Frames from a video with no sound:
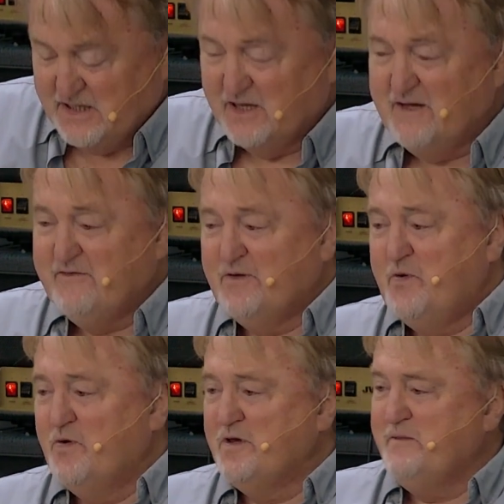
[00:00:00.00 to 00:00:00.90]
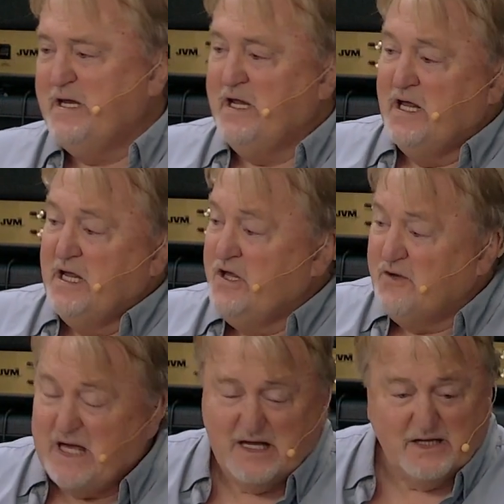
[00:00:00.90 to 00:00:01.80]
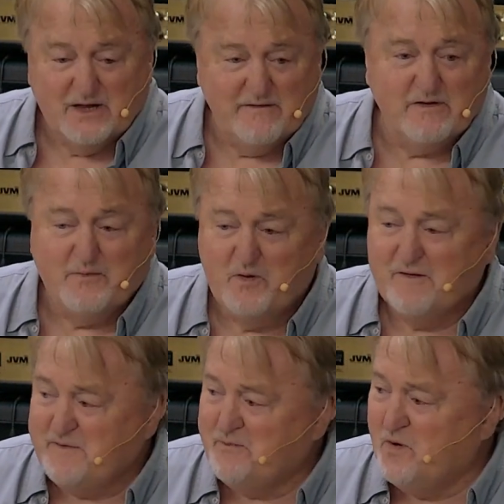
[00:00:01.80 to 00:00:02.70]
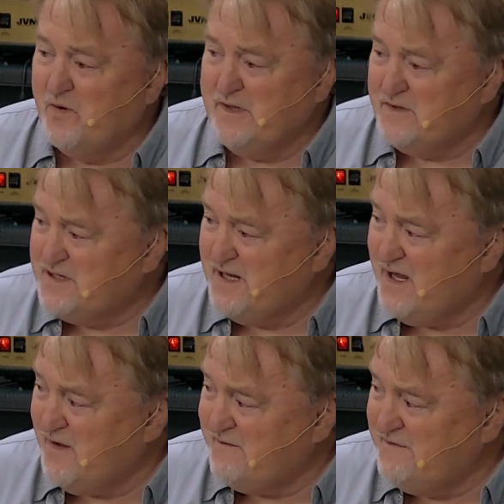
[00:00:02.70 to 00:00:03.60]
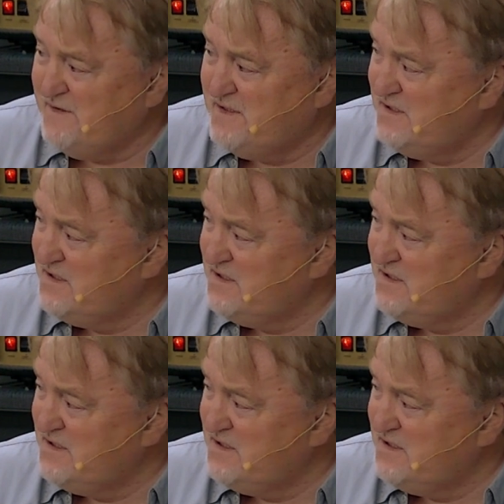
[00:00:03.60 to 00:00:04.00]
Deliver the poor and the needy. You can't deliver the poor if you're poor yourself.